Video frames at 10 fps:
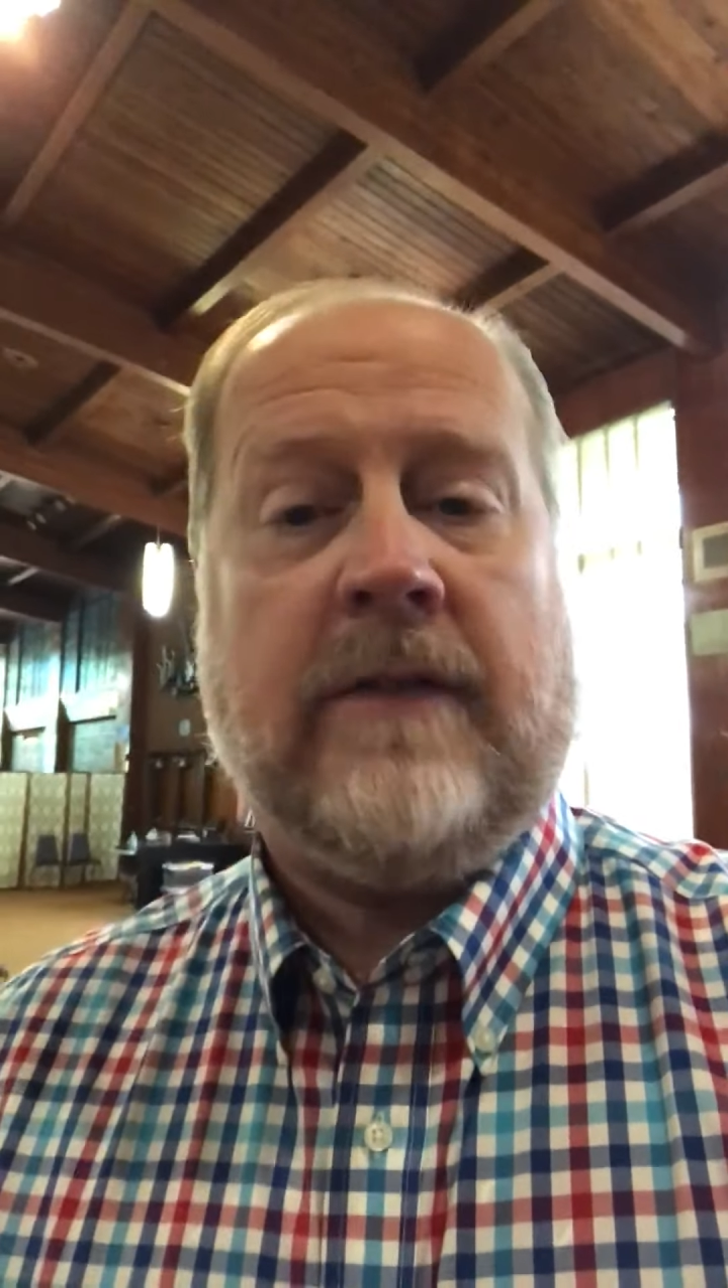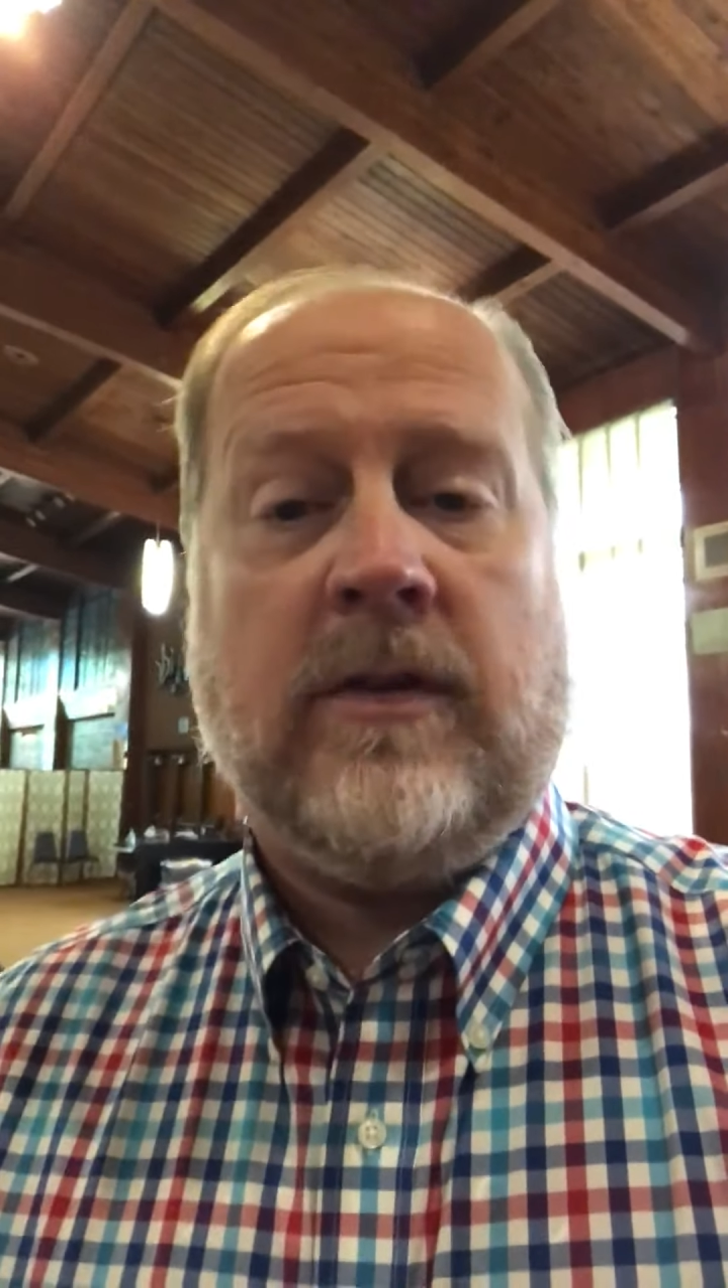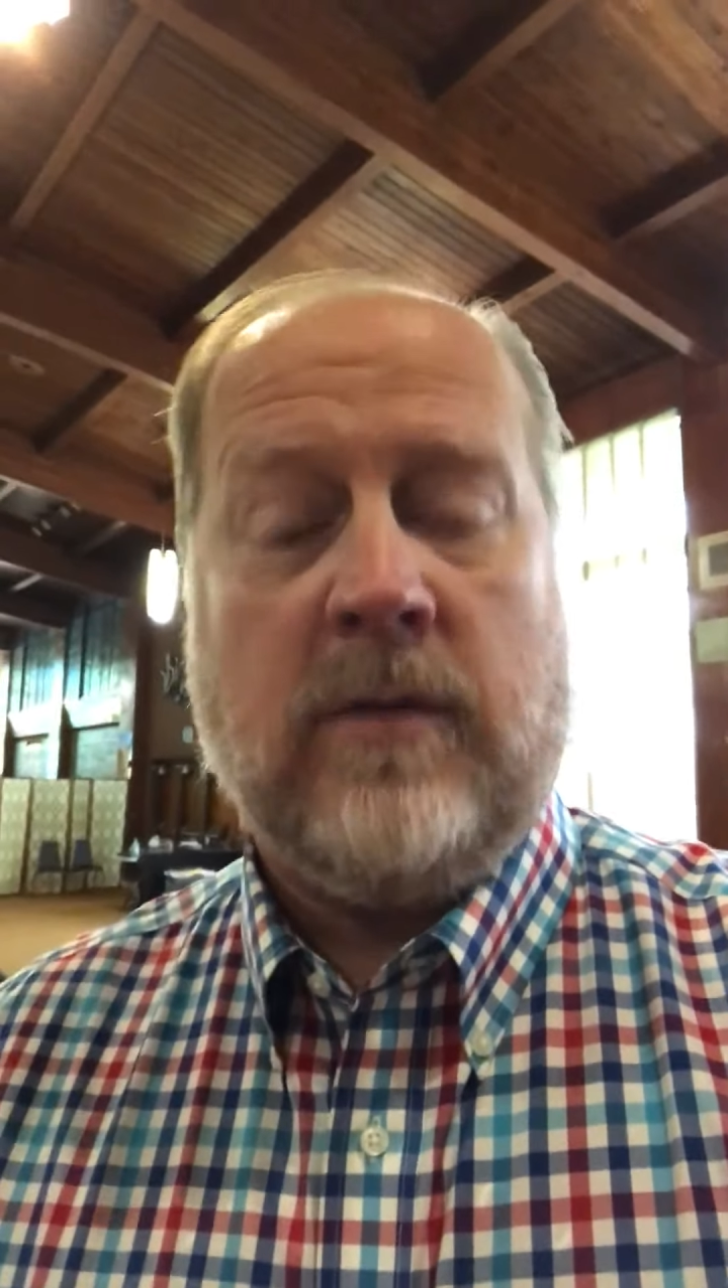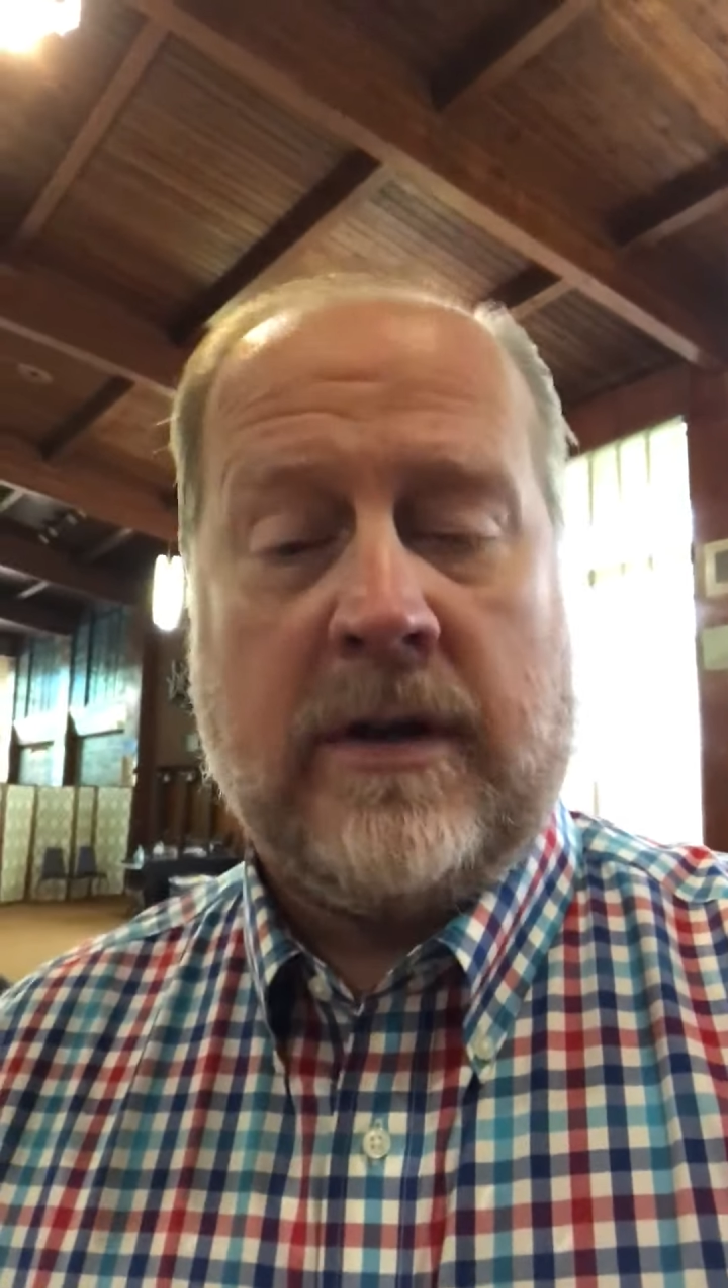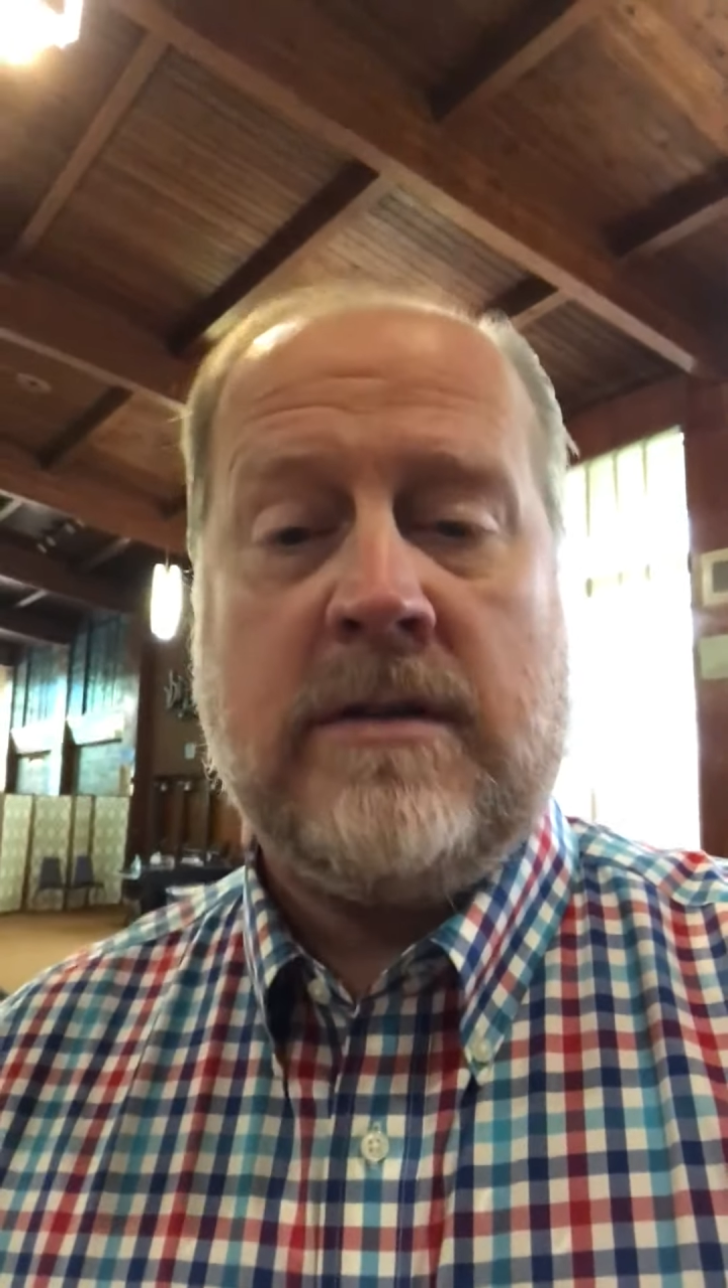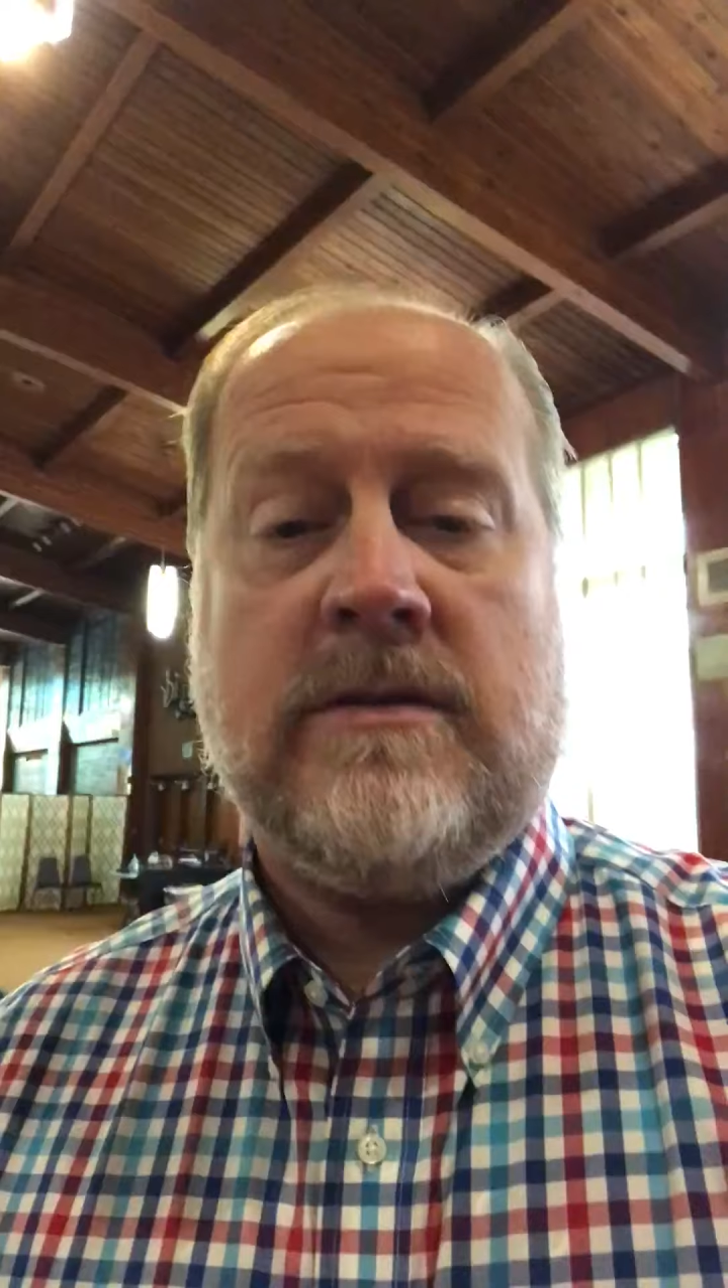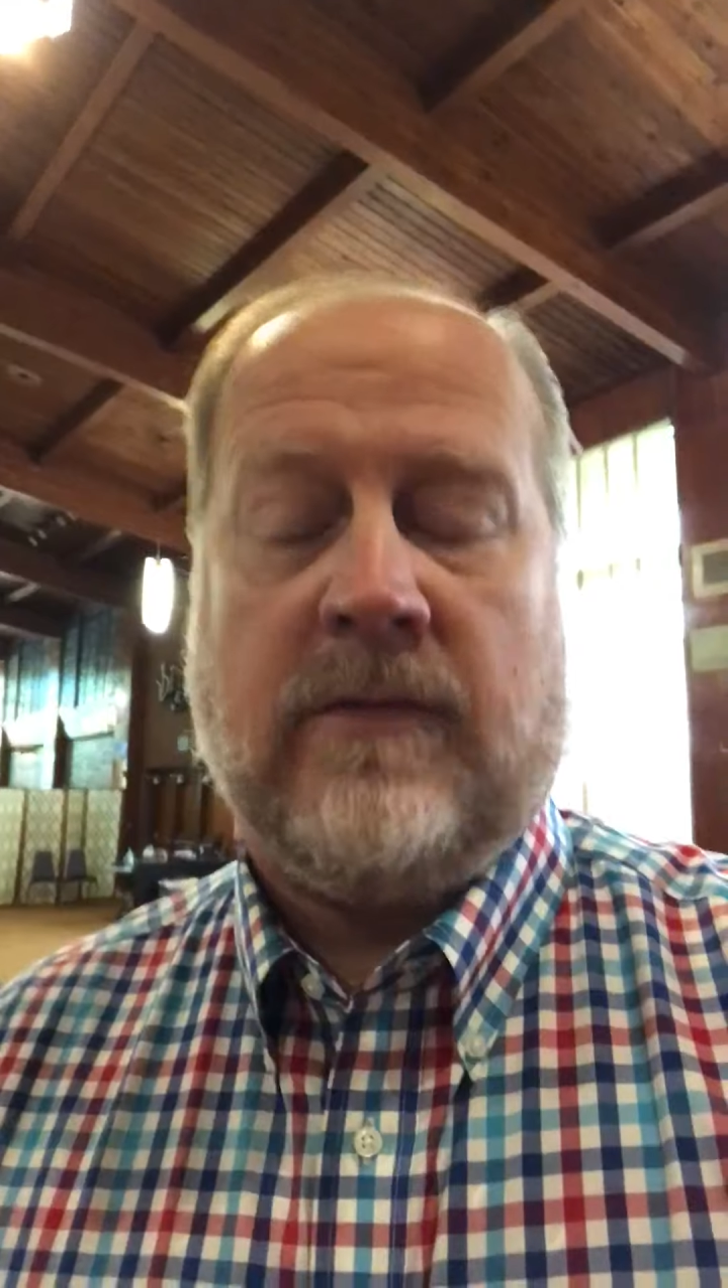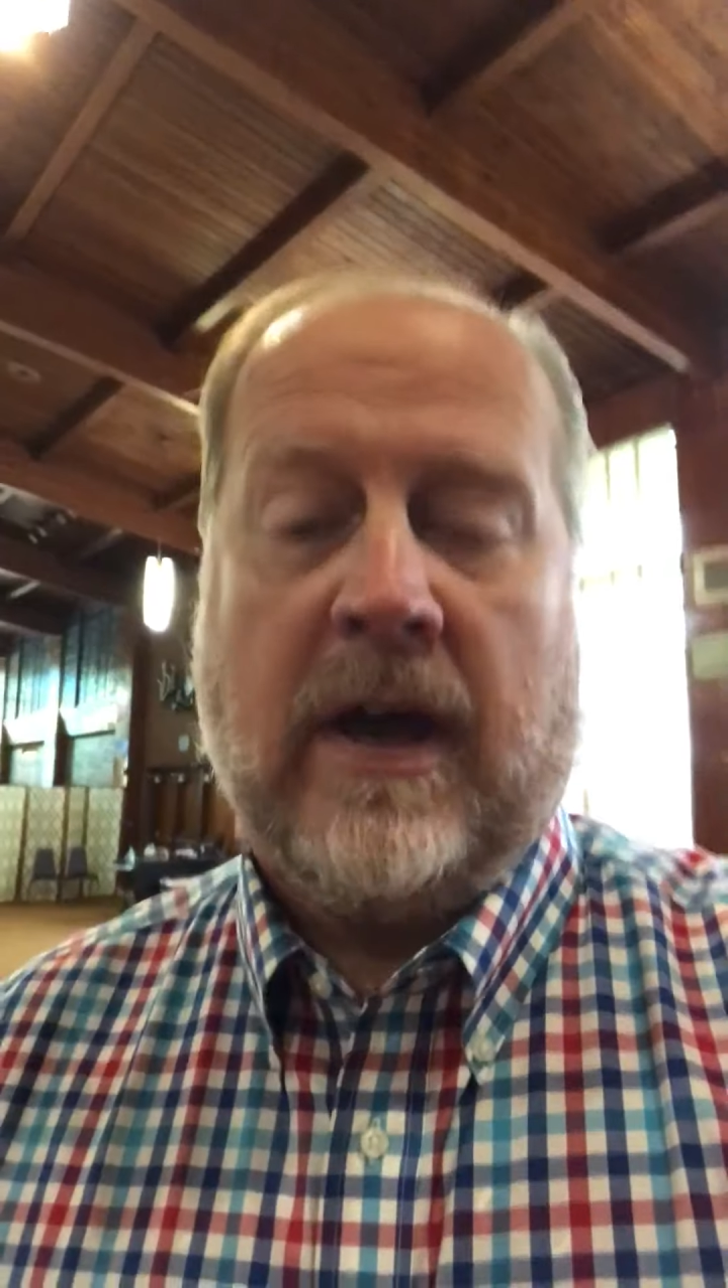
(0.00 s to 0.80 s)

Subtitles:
everyone is